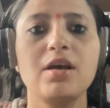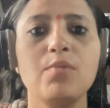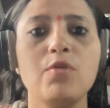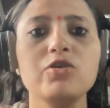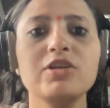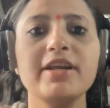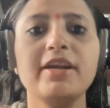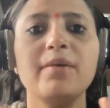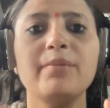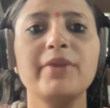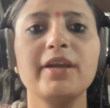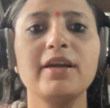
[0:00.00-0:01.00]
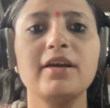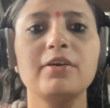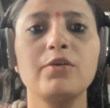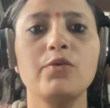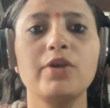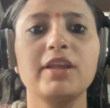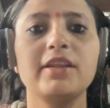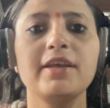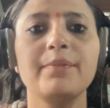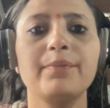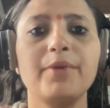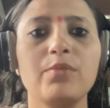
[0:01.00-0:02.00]
Mostly companies are doing
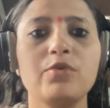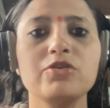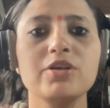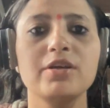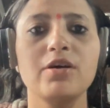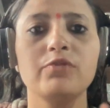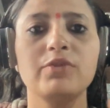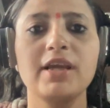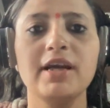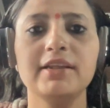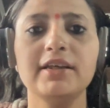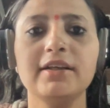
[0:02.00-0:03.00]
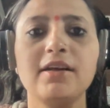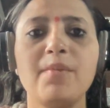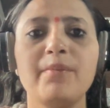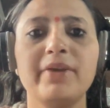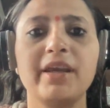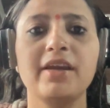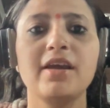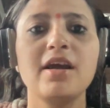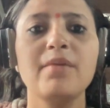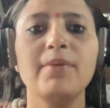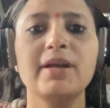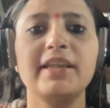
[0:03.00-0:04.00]
the promotion of the other company,
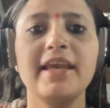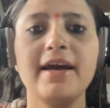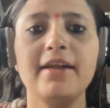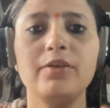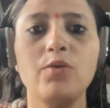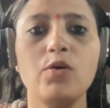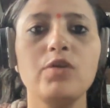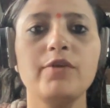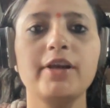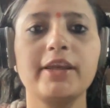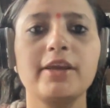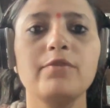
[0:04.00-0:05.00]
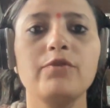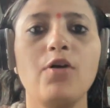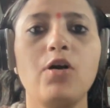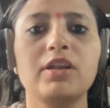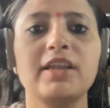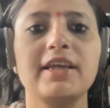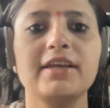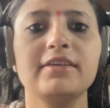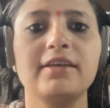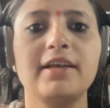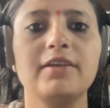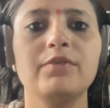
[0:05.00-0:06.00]
but they are not working for their
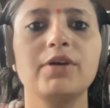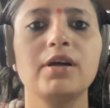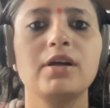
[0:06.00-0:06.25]
self.